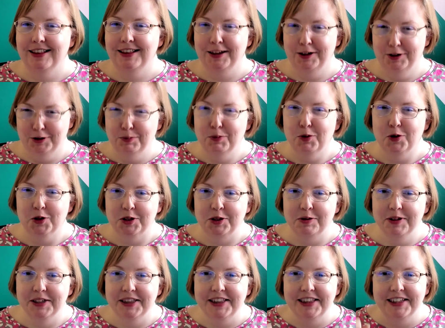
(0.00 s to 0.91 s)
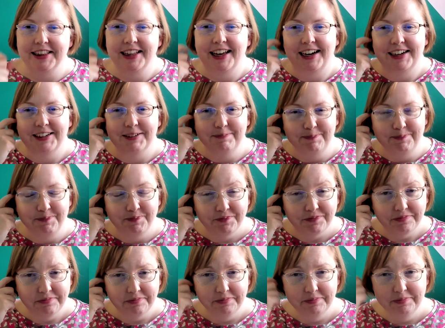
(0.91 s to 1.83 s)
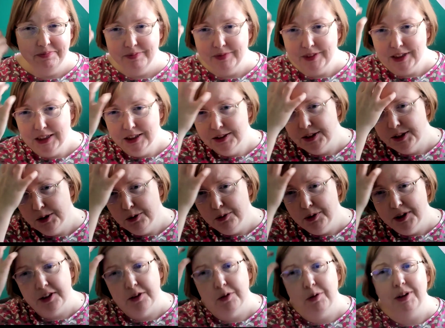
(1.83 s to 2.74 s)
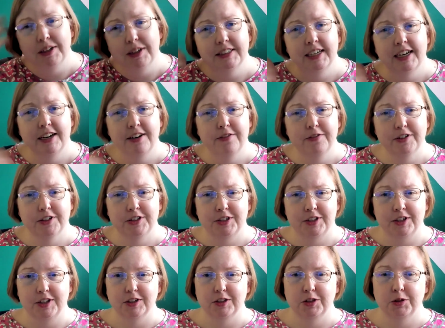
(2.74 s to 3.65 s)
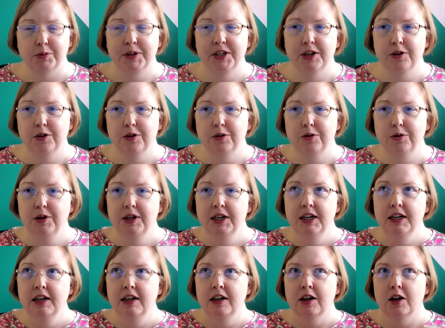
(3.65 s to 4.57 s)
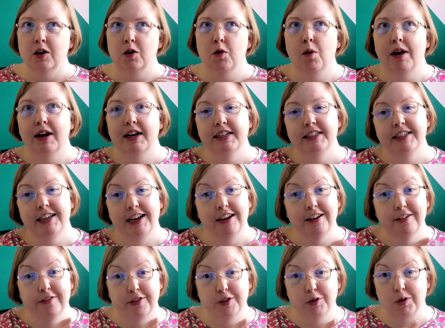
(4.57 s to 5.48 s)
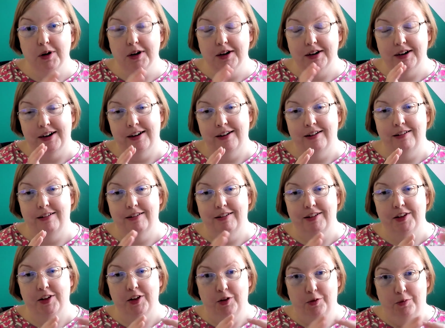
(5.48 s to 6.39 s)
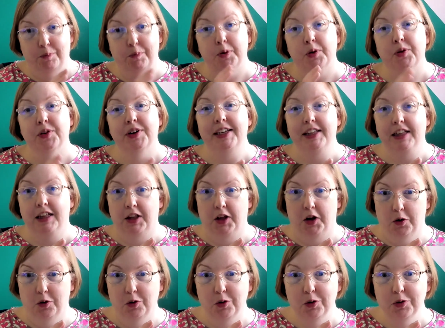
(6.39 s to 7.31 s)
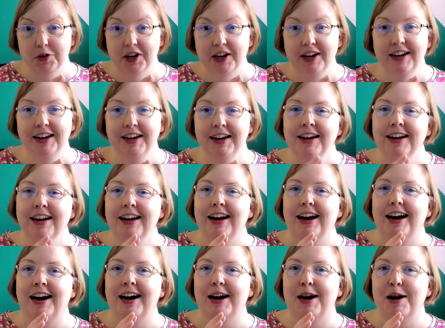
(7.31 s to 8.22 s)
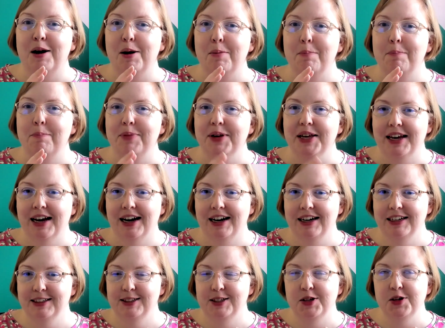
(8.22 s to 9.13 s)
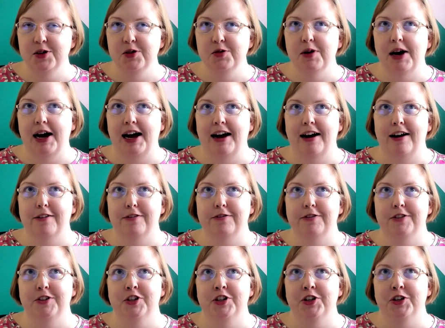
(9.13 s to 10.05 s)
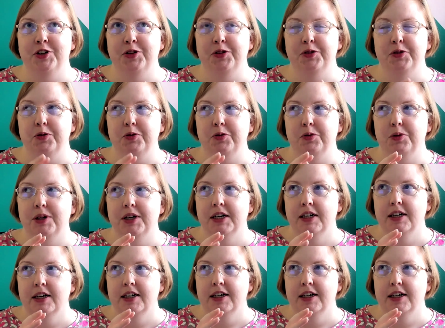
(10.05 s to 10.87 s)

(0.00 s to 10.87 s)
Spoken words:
there's more to it than that. So with qualitative research, we know quantitative, the work you preload, because you have to